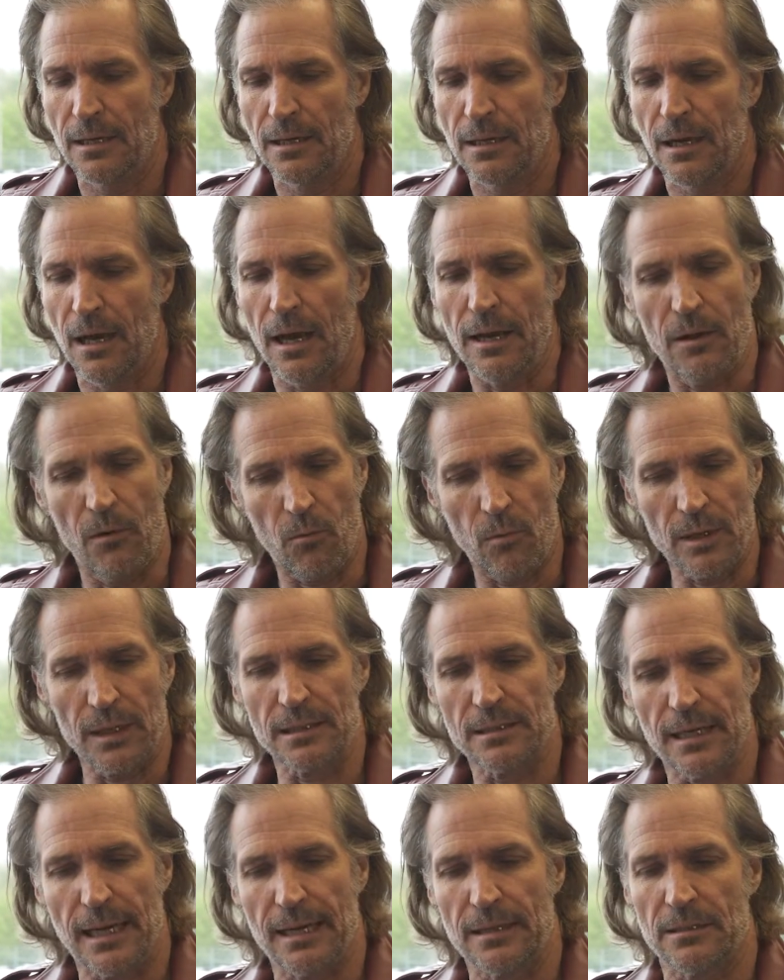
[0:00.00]
don't want
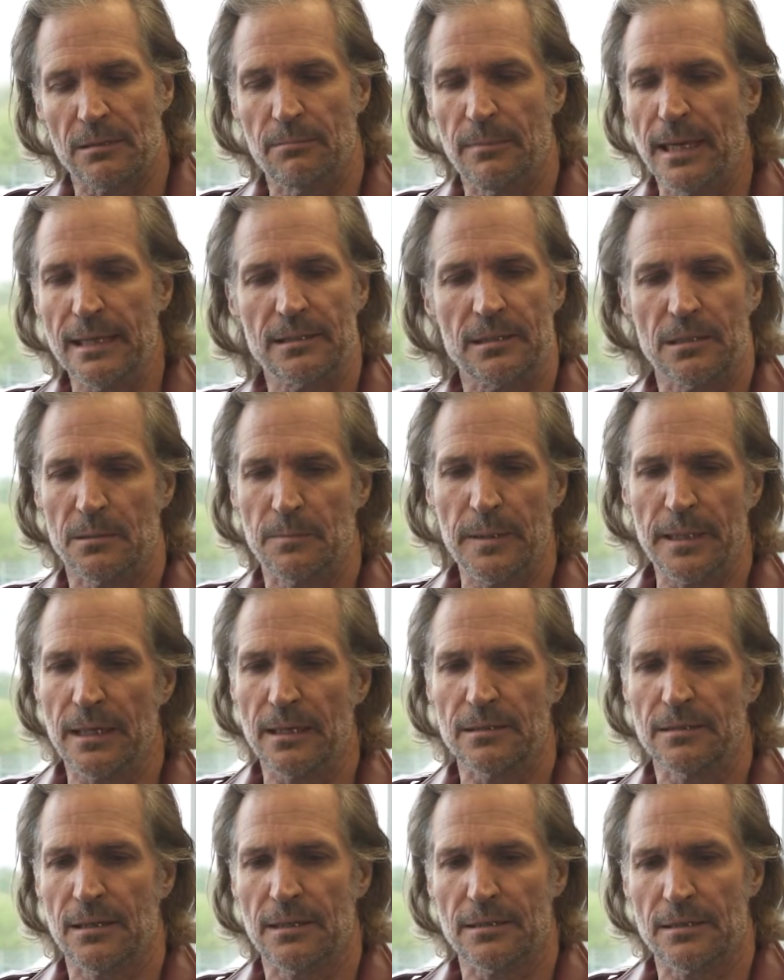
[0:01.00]
to say it's a message,
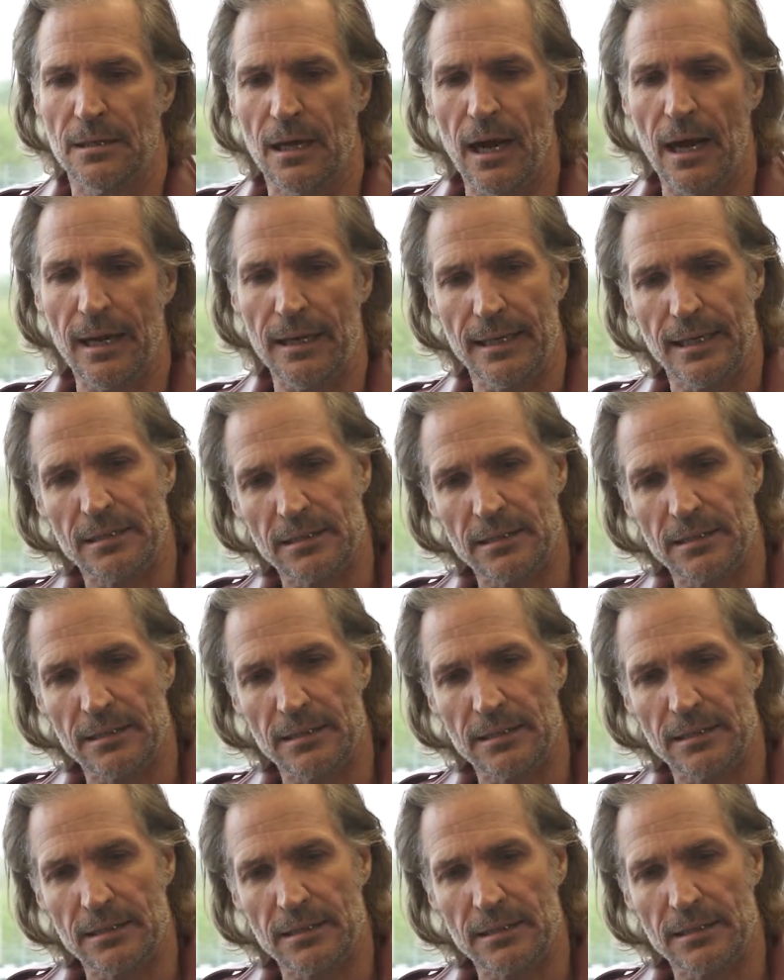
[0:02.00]
because it's not.